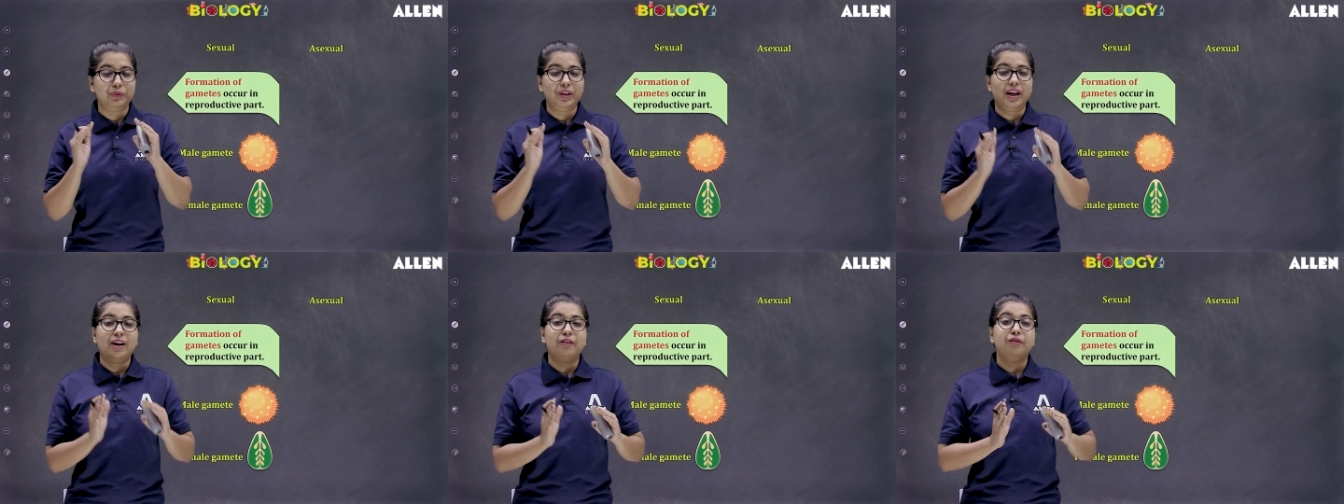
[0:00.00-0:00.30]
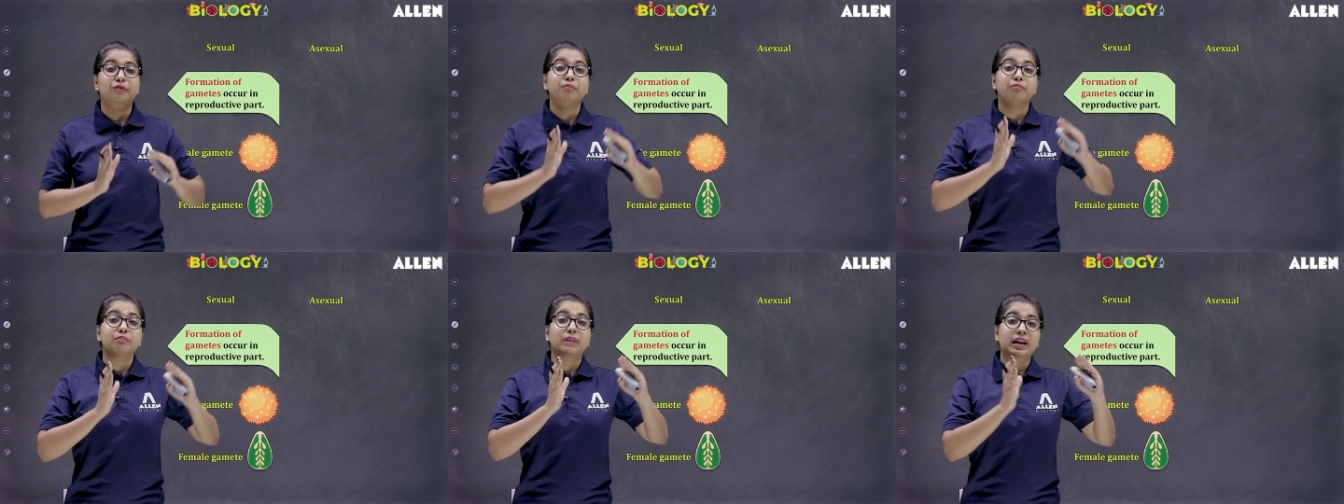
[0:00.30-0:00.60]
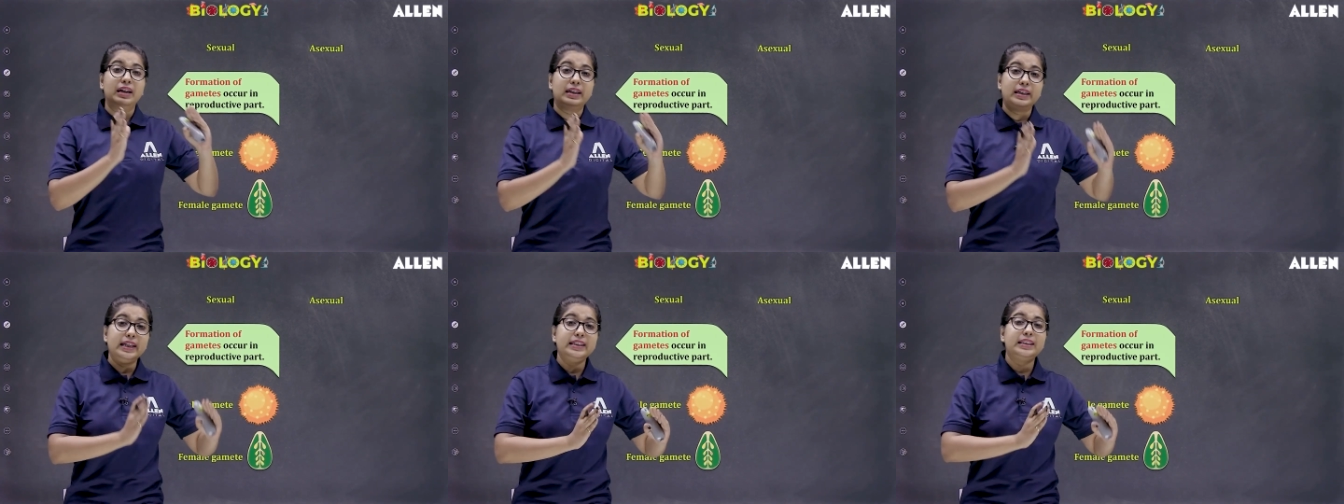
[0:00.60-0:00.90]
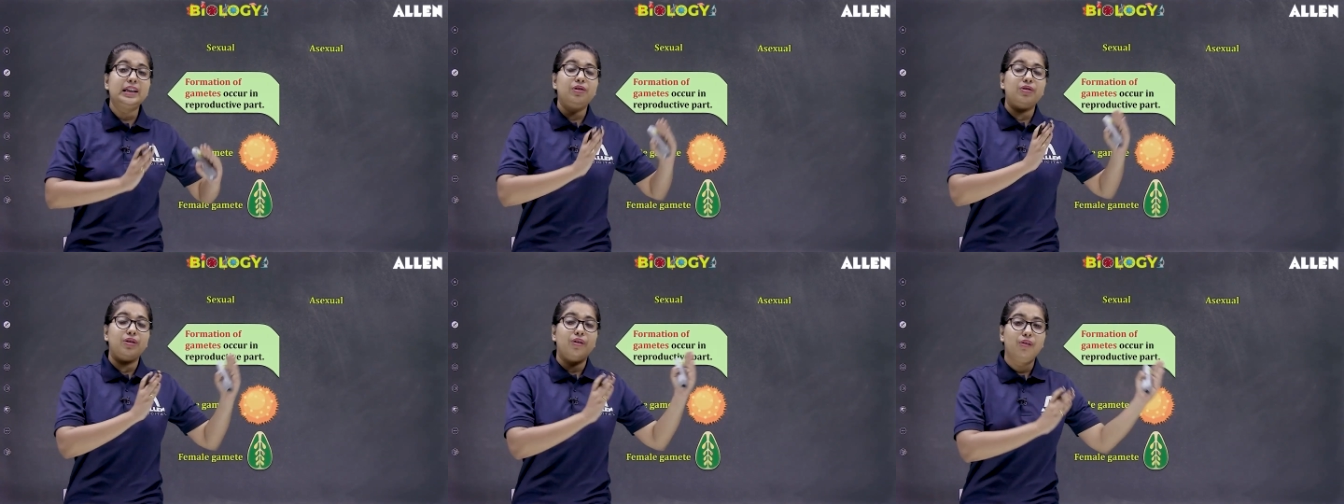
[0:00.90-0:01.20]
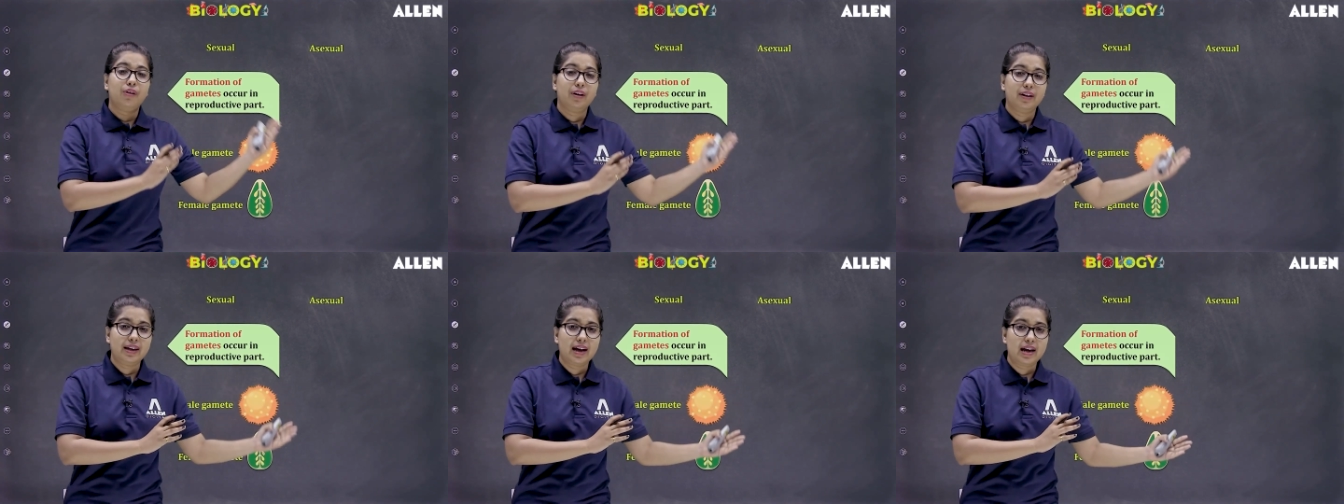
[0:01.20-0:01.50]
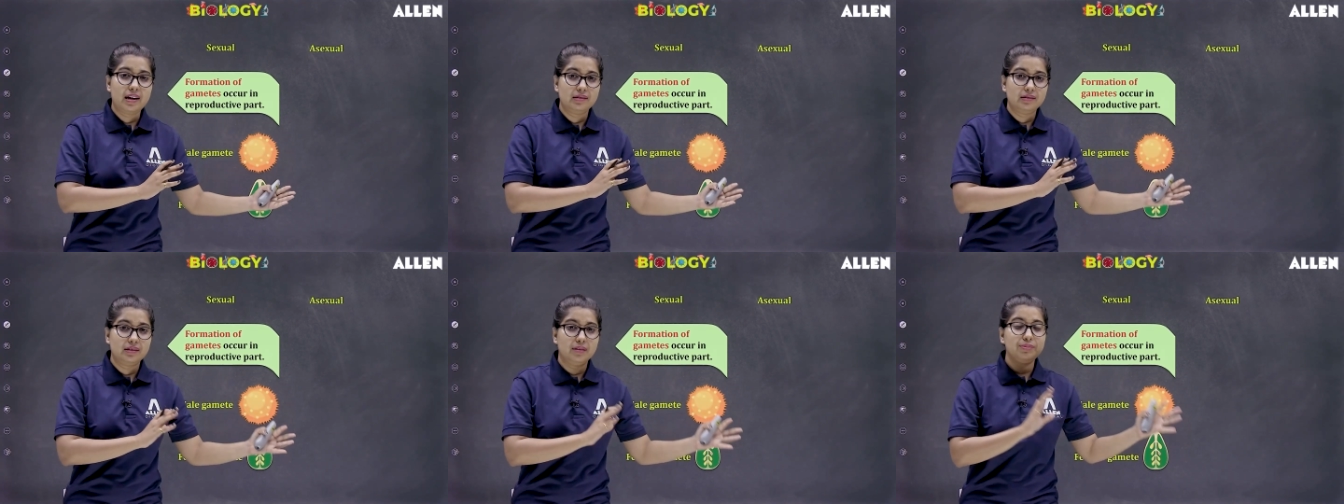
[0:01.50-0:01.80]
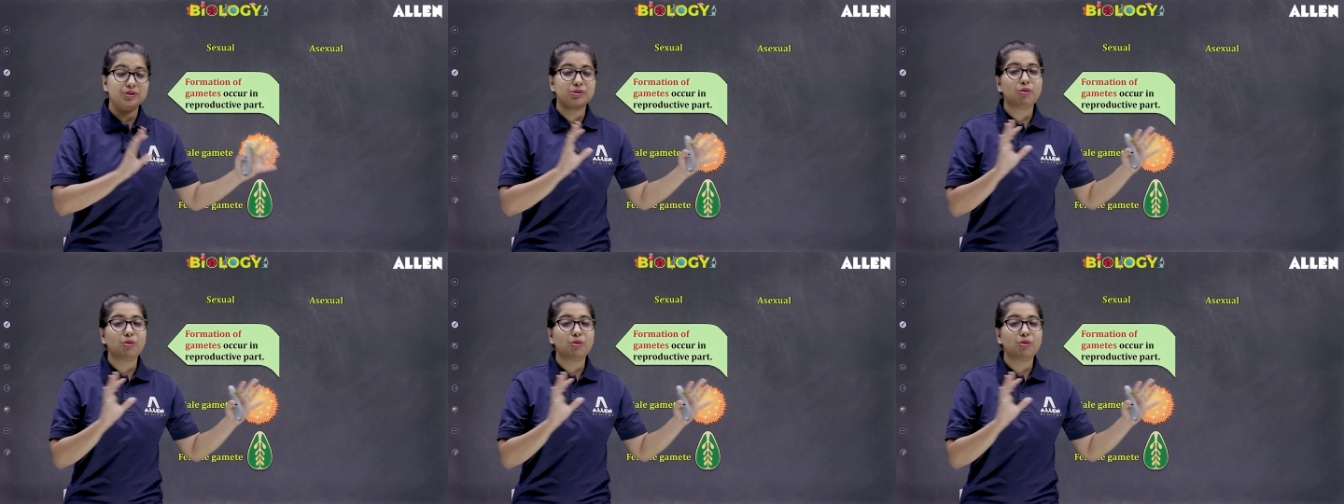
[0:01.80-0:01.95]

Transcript: we have multicellular organisms.